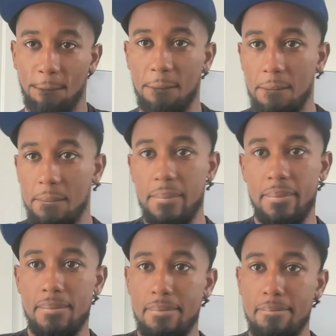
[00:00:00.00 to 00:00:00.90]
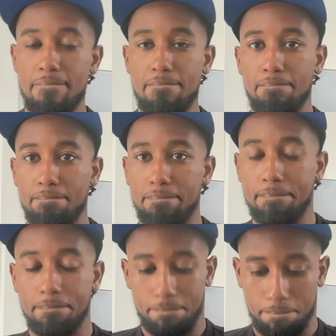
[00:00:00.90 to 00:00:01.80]

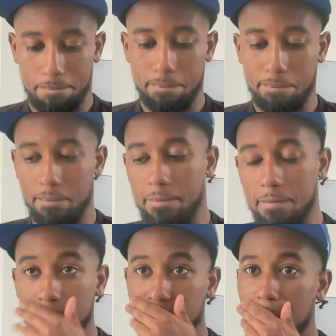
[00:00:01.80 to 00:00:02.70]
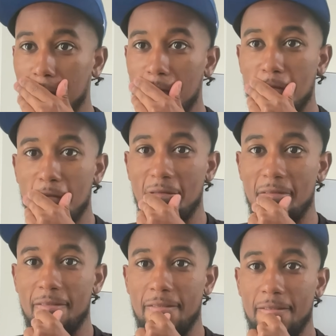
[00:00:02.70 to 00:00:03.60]

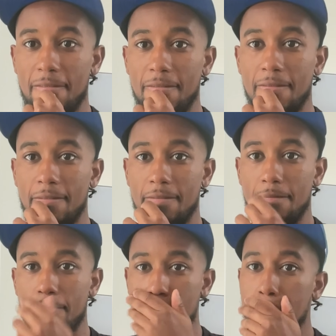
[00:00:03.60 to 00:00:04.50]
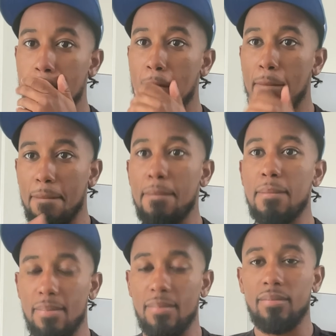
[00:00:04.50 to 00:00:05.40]

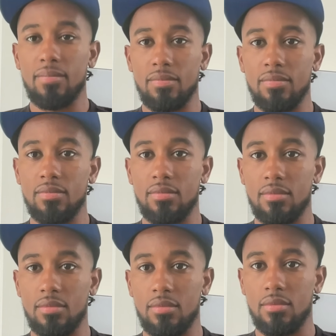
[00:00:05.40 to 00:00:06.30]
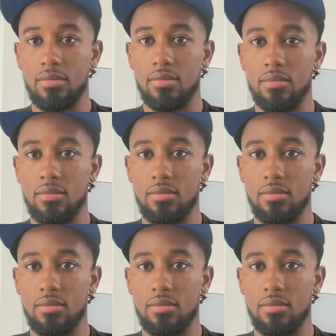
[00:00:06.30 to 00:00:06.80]
[no speech]